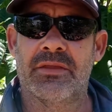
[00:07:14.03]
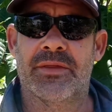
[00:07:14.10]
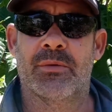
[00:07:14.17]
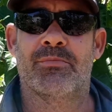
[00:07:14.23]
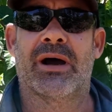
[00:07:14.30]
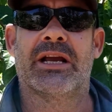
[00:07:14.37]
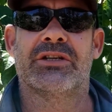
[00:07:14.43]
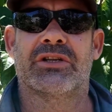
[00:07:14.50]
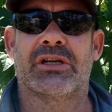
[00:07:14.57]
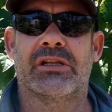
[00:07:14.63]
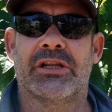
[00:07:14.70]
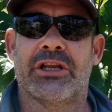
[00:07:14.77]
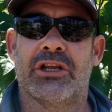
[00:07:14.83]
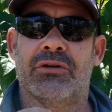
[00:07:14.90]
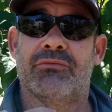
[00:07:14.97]
that
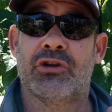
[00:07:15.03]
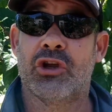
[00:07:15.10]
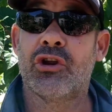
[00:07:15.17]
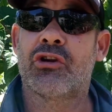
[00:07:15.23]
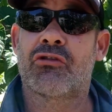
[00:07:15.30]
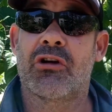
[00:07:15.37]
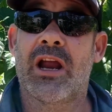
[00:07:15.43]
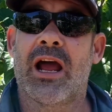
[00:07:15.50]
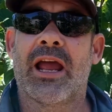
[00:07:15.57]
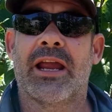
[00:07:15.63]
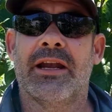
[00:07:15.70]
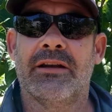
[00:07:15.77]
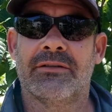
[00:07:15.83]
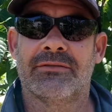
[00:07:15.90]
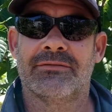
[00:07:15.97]
basically you
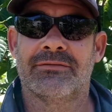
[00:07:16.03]
create